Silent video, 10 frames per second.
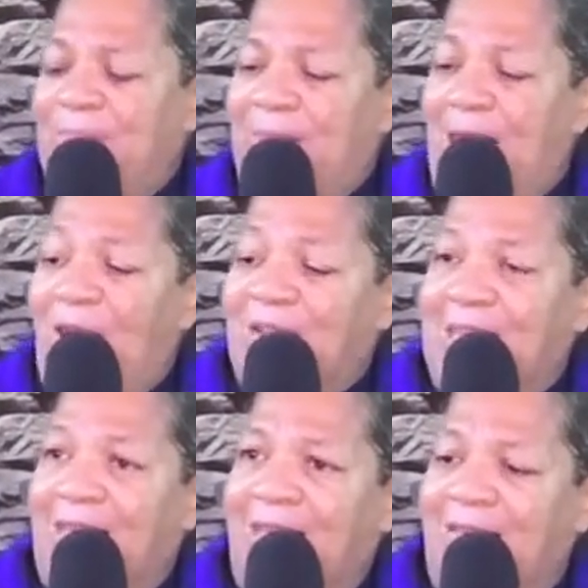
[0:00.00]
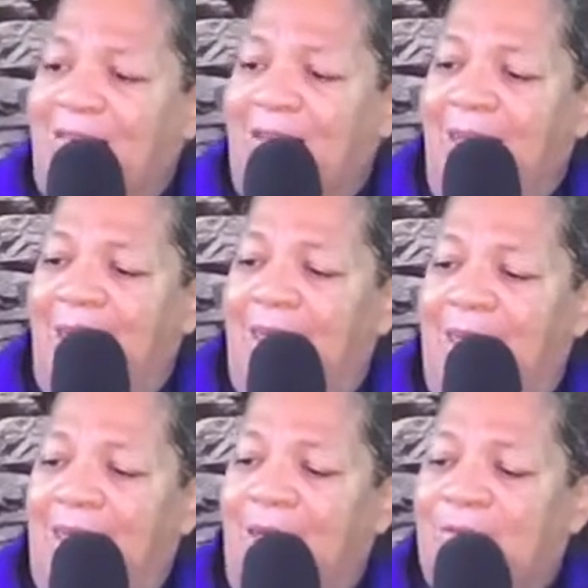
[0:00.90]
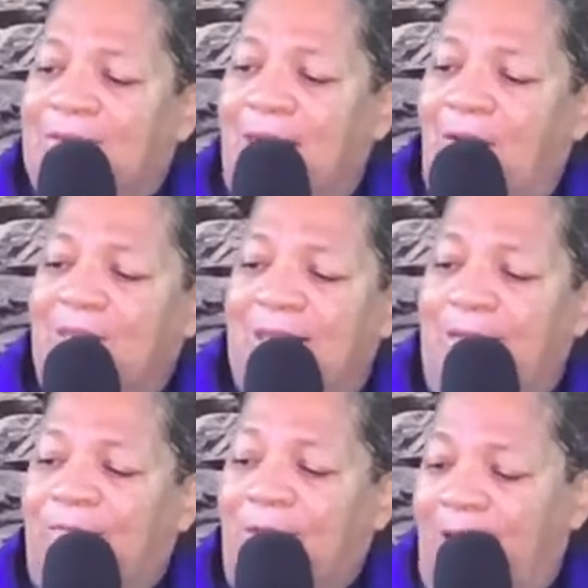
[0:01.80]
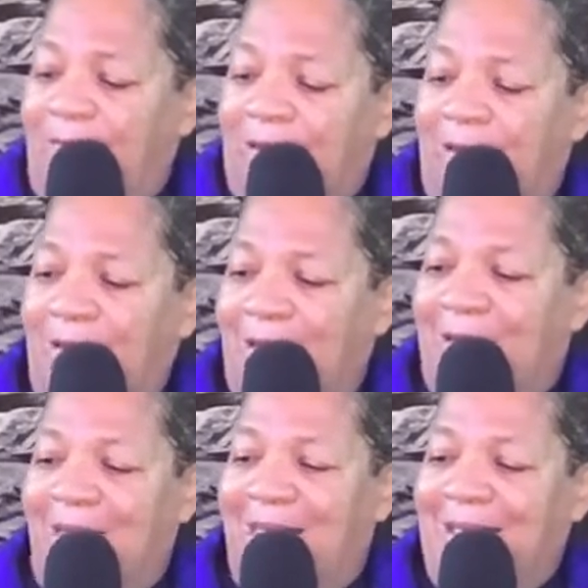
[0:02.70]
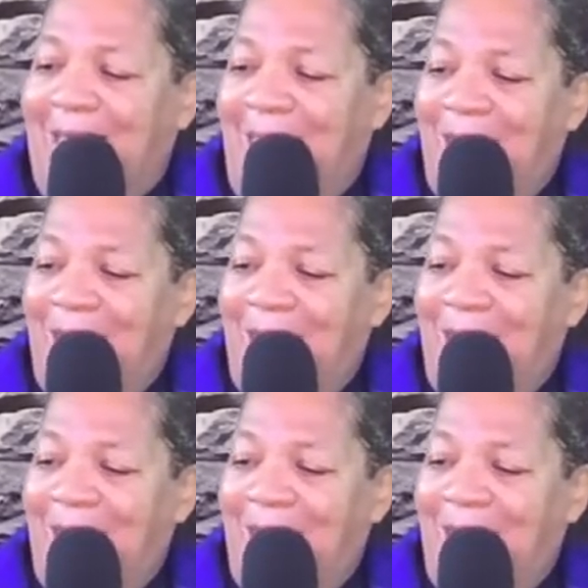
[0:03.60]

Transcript: bowed down and, and I was on the uh, rug and,